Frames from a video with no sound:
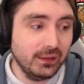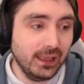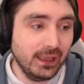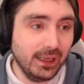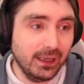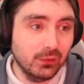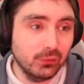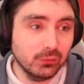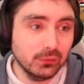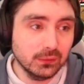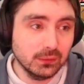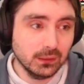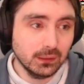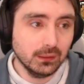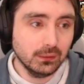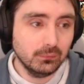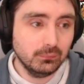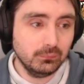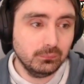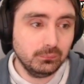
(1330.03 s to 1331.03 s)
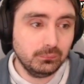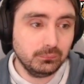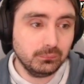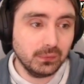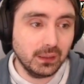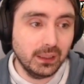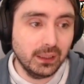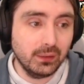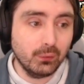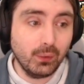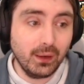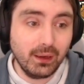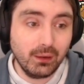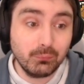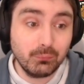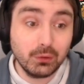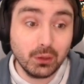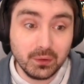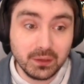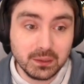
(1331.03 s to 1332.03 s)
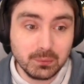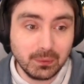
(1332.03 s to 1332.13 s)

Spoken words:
now and the way I'm going to